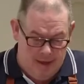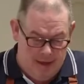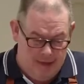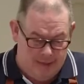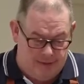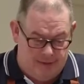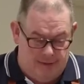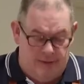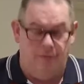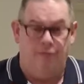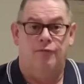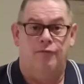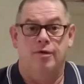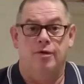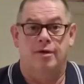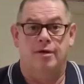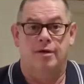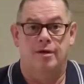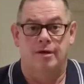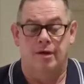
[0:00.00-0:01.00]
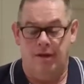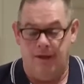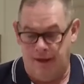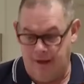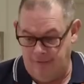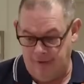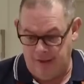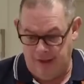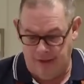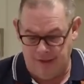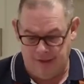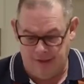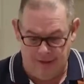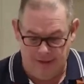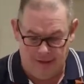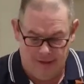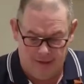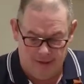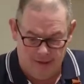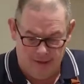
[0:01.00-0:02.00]
It's different in that
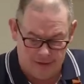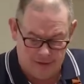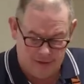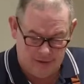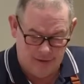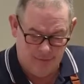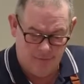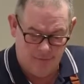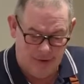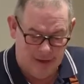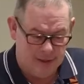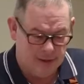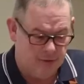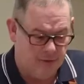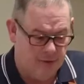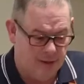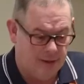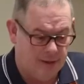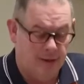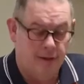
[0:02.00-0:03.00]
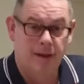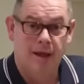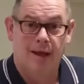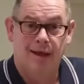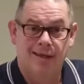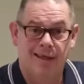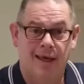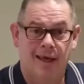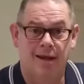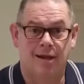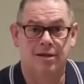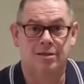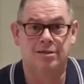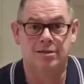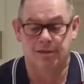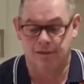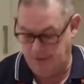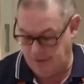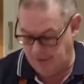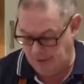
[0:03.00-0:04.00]
it has black treacle and
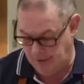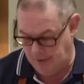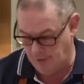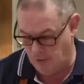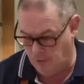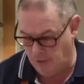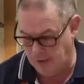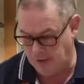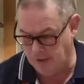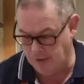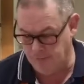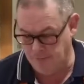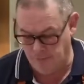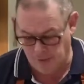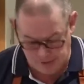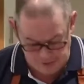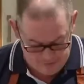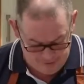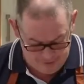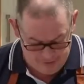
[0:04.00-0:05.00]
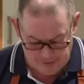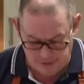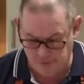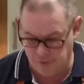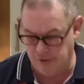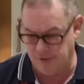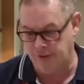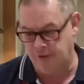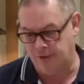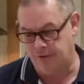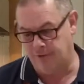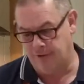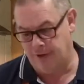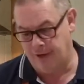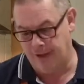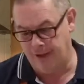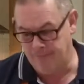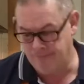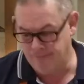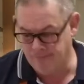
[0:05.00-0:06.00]
Guinness in wheaten, but I think it's worth a
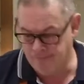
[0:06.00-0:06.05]
try.